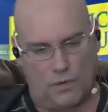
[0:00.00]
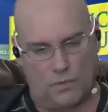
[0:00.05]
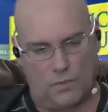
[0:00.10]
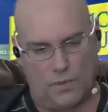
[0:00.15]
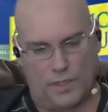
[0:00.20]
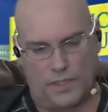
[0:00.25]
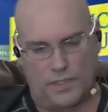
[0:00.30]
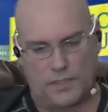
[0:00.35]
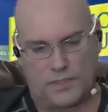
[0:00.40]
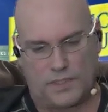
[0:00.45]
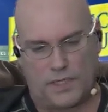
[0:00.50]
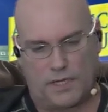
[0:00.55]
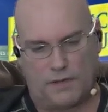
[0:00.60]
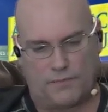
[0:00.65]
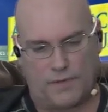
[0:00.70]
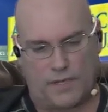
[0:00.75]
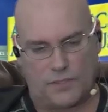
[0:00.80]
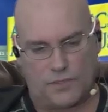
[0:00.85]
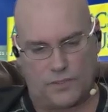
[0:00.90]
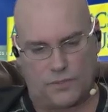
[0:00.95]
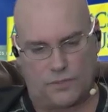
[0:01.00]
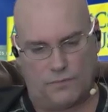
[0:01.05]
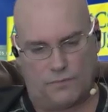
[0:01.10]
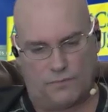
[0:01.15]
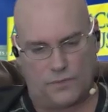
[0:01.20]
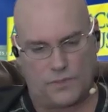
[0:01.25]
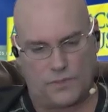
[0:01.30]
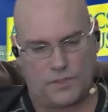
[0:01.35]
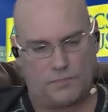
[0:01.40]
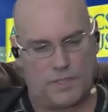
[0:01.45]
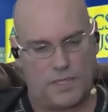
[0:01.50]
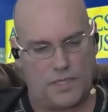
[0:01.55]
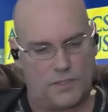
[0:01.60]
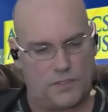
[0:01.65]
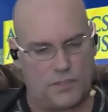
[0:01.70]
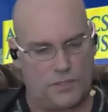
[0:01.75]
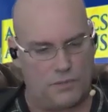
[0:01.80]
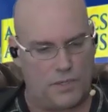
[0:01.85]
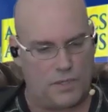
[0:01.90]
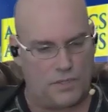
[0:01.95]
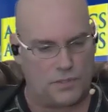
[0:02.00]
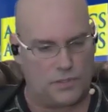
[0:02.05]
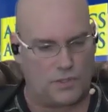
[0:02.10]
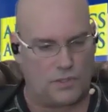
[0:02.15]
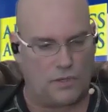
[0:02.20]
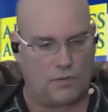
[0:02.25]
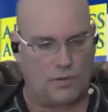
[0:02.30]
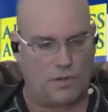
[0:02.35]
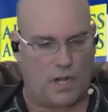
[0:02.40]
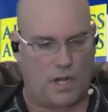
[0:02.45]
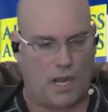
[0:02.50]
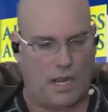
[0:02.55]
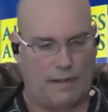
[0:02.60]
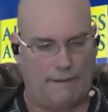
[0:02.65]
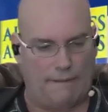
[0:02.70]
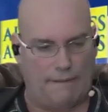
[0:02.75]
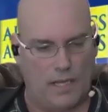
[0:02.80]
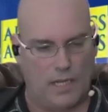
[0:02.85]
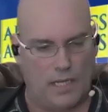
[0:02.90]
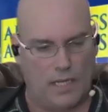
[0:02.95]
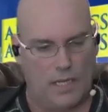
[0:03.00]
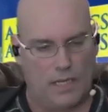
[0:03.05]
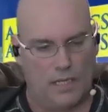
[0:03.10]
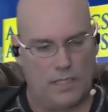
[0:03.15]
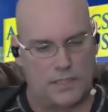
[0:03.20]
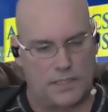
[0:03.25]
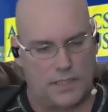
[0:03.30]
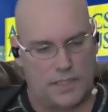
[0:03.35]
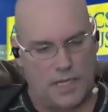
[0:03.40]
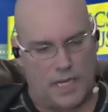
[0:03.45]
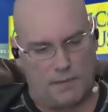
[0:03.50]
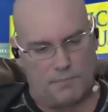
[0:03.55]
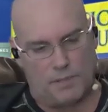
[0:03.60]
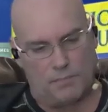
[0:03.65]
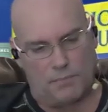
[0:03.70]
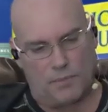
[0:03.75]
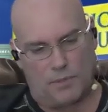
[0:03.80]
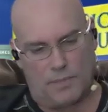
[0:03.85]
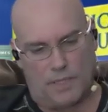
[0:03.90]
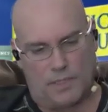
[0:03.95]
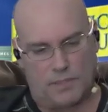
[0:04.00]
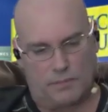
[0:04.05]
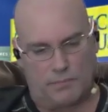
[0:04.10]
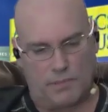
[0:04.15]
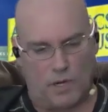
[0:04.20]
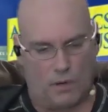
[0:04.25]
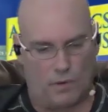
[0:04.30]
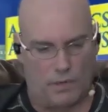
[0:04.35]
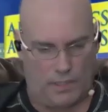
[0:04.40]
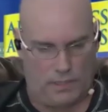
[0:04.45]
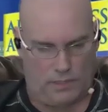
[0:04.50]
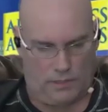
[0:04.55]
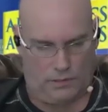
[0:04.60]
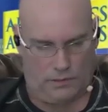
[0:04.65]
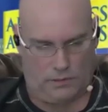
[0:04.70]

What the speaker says: and we're going to see if that's true for Samina 2 years ago or not, to keep the momentum going.